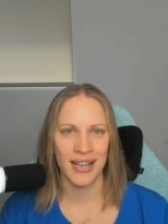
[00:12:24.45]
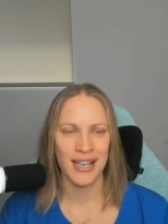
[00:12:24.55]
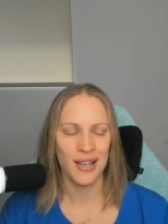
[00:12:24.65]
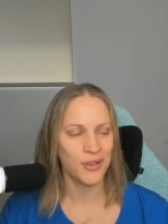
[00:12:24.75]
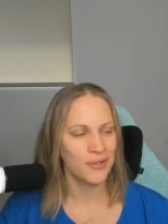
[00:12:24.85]
And
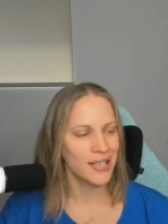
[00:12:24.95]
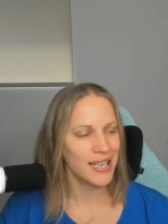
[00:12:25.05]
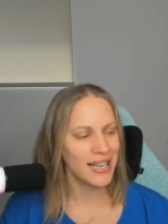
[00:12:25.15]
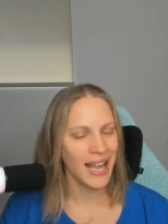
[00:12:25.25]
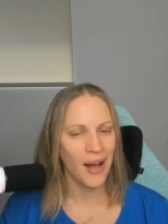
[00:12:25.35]
if you need
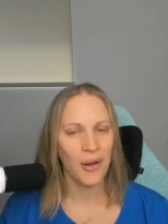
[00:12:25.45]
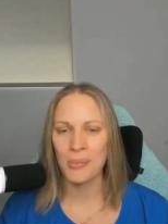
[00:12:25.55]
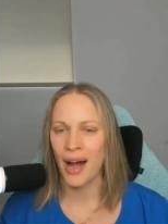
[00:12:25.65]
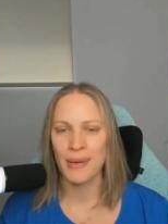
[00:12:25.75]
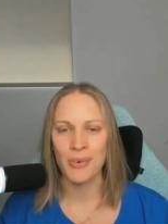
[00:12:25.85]
any help,
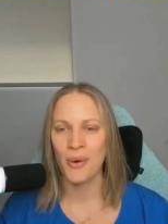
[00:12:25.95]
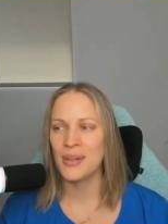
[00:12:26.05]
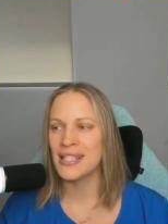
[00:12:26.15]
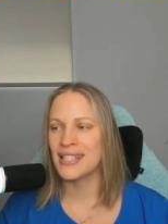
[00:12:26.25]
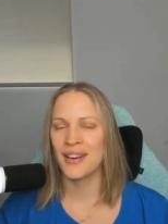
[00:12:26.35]
I'm
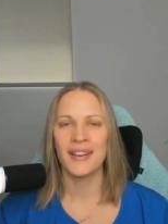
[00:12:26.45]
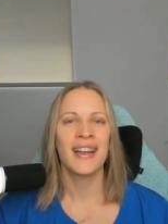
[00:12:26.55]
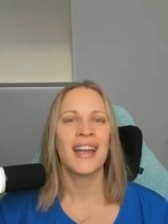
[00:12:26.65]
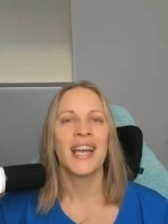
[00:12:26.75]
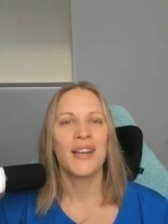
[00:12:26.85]
always here.
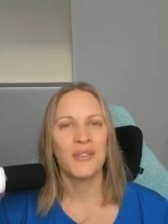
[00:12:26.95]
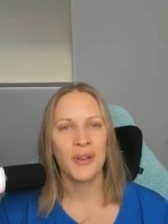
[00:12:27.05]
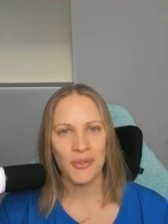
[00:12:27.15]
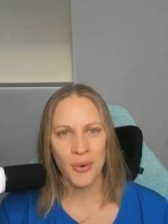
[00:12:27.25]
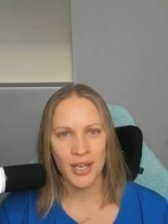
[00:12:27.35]
If you
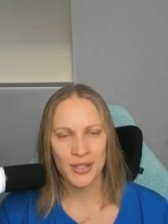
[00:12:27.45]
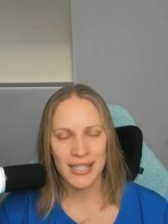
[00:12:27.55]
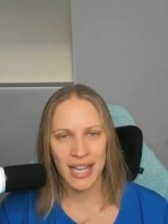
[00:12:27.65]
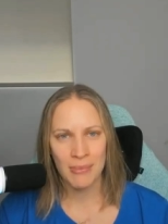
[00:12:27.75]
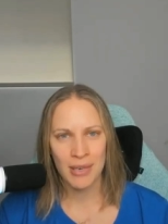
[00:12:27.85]
have questions,
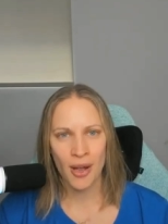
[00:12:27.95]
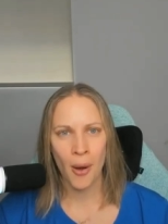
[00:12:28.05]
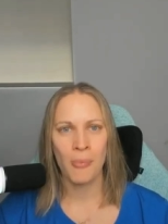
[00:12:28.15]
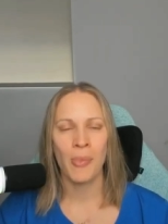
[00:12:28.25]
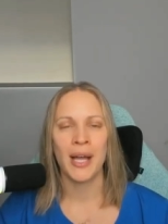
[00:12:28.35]
let me
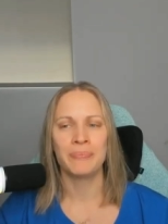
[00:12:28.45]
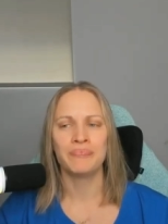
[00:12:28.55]
know. But